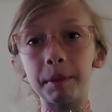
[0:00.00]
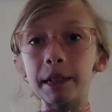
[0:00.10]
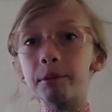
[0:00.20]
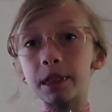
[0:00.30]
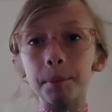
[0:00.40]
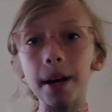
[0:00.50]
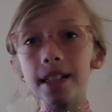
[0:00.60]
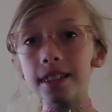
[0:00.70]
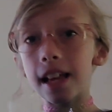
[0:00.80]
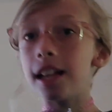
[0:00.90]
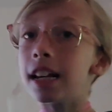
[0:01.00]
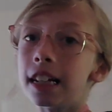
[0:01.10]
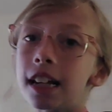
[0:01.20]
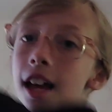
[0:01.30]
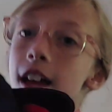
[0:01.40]
me with the pet, and
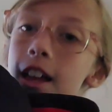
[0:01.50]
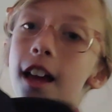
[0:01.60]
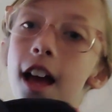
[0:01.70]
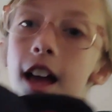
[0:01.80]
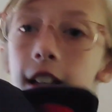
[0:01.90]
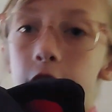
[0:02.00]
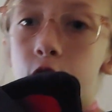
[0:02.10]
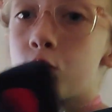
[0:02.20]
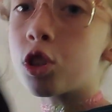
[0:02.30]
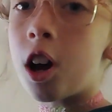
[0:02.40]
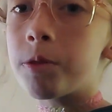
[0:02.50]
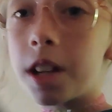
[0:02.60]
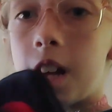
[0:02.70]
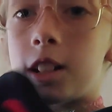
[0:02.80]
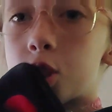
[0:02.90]
he's so soft
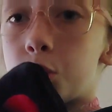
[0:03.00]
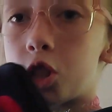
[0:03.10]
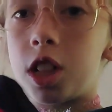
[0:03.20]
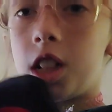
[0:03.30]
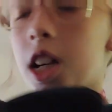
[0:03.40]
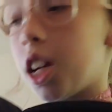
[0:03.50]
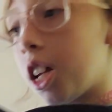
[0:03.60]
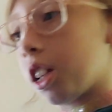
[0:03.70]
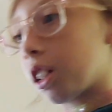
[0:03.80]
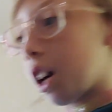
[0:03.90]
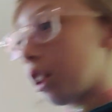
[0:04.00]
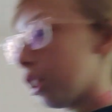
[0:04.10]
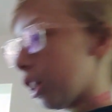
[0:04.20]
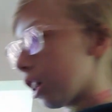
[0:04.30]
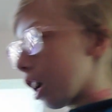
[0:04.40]
and squishy and cuddly,